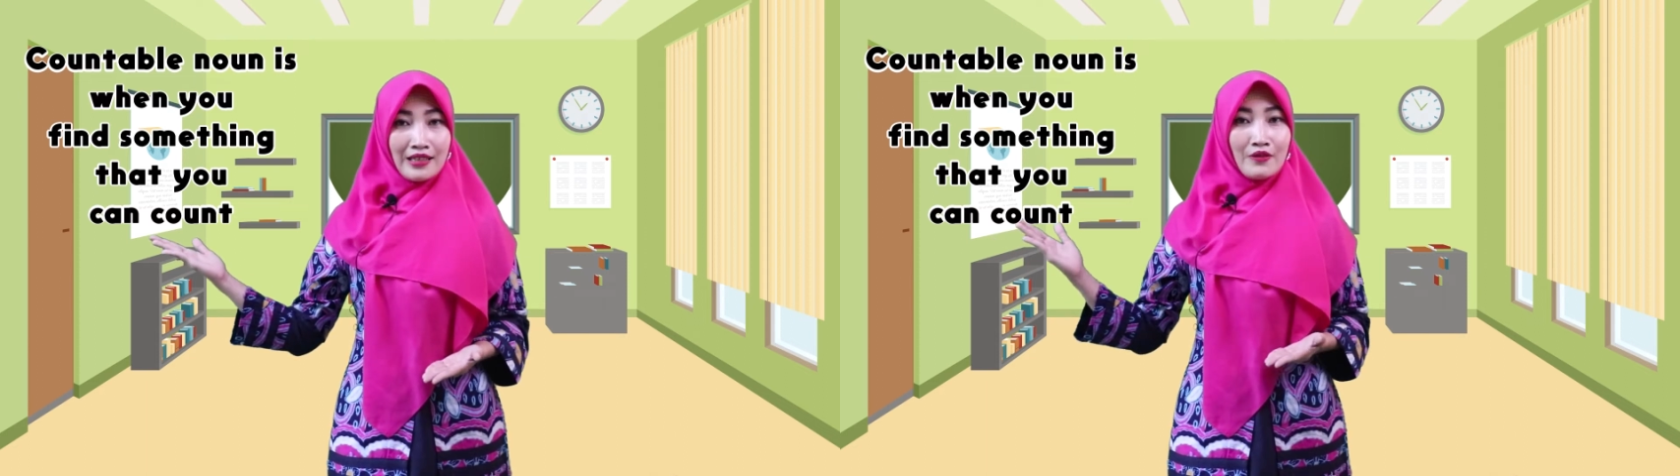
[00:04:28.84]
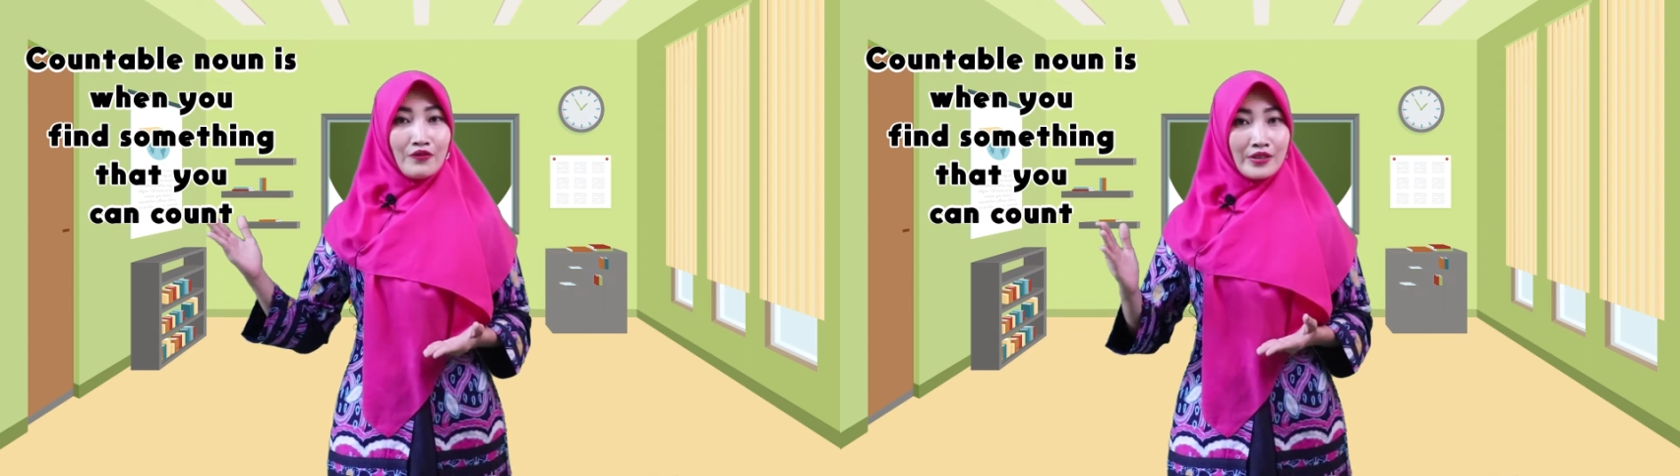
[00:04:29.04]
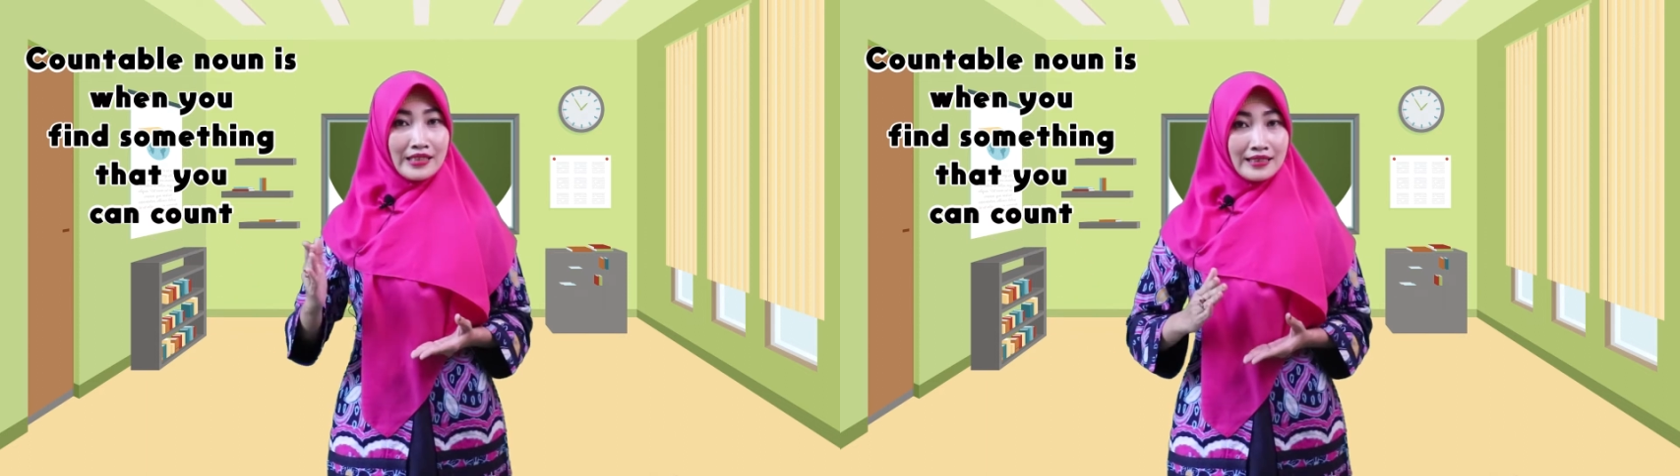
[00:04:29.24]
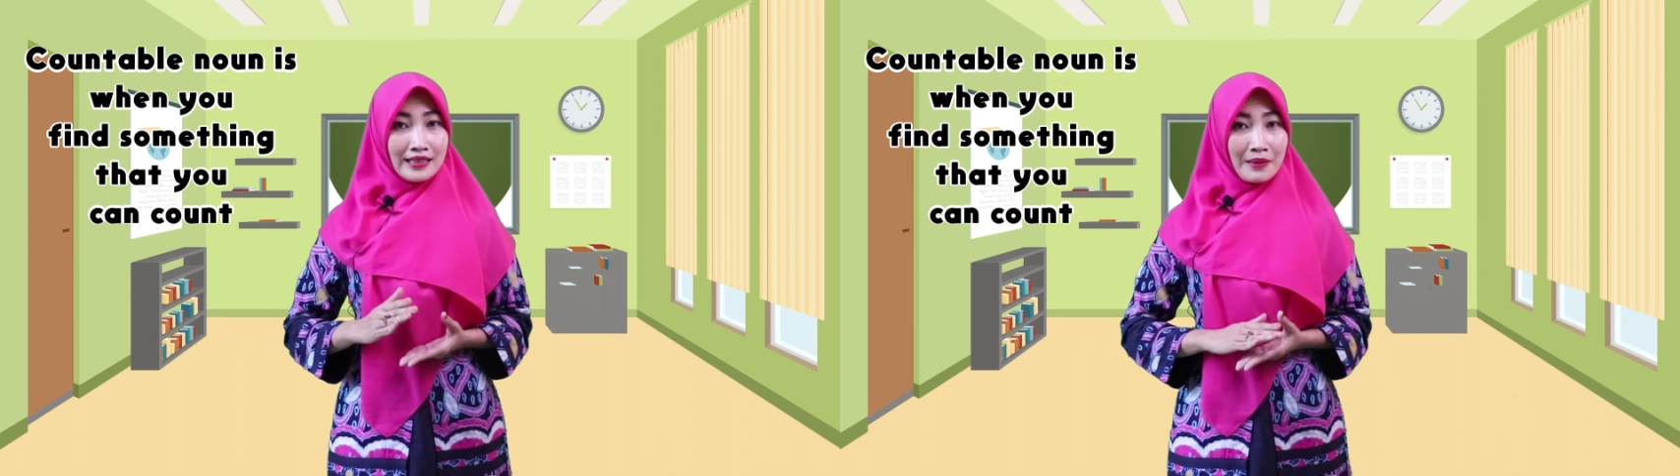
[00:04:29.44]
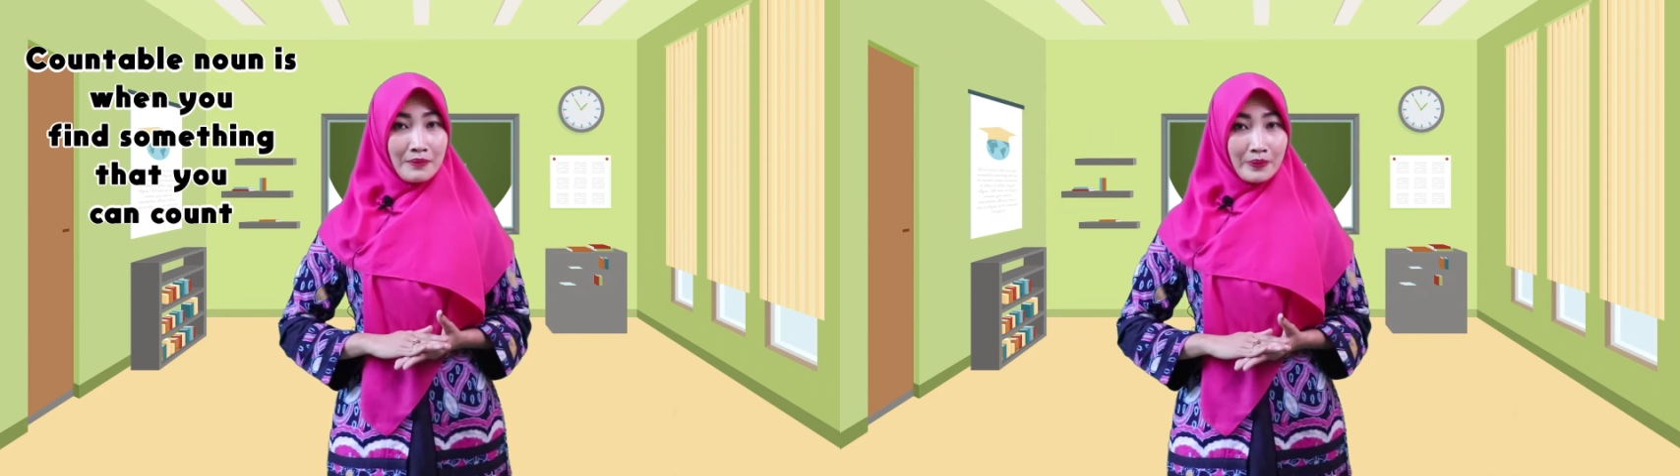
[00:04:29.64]
For
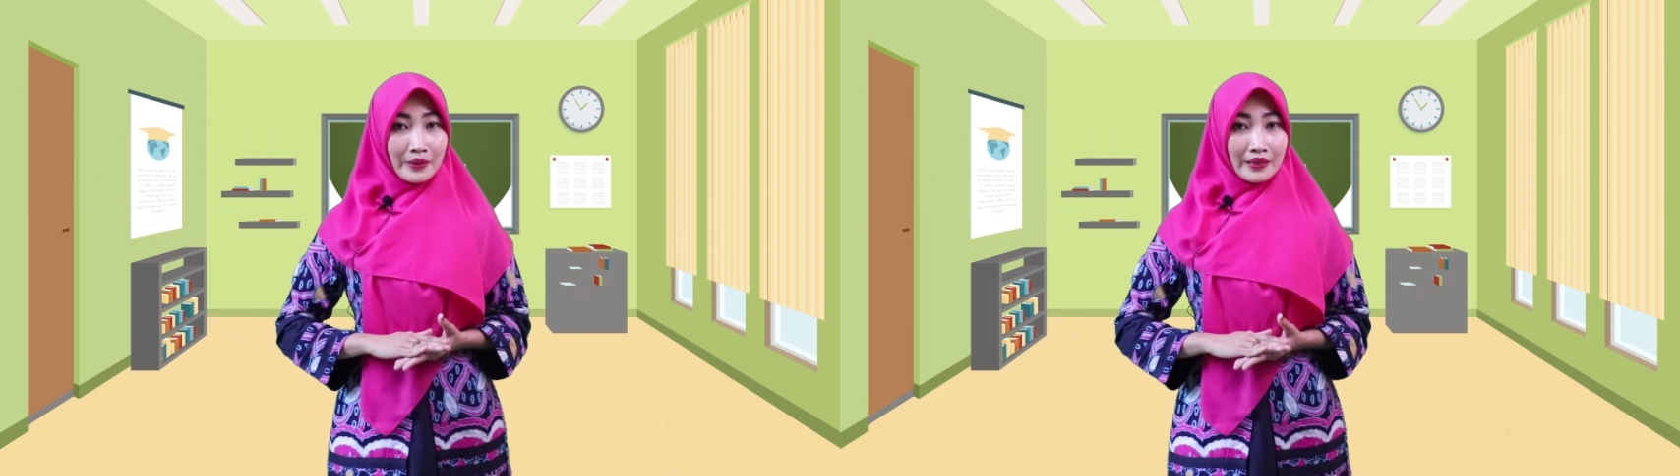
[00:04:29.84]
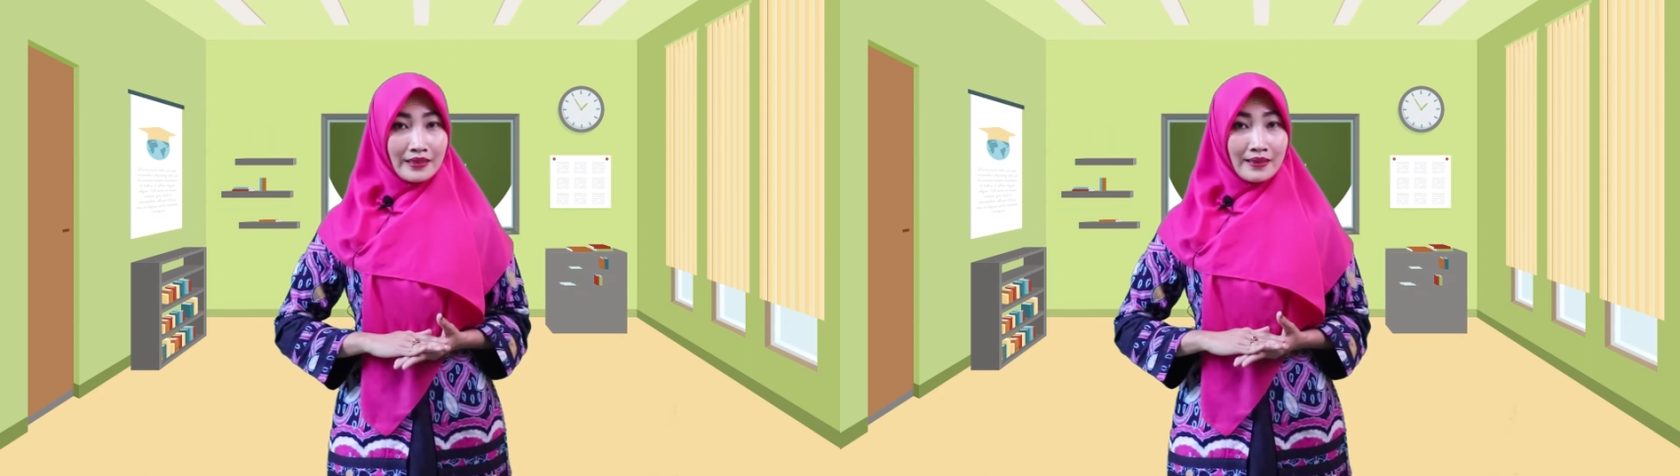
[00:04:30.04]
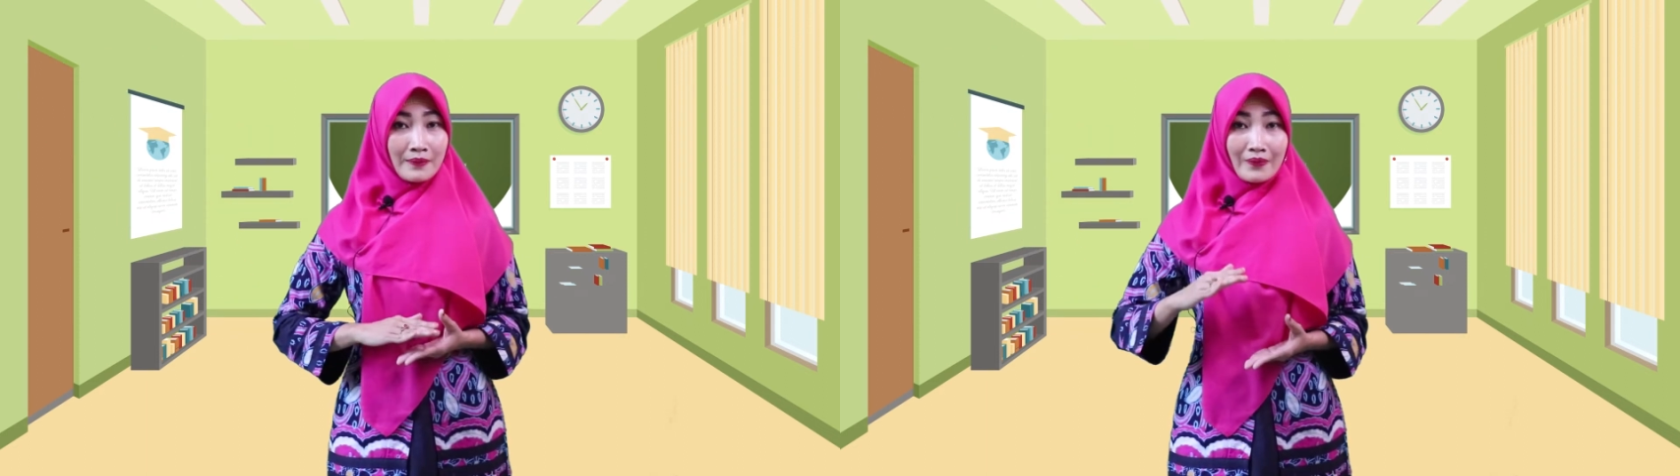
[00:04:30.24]
example,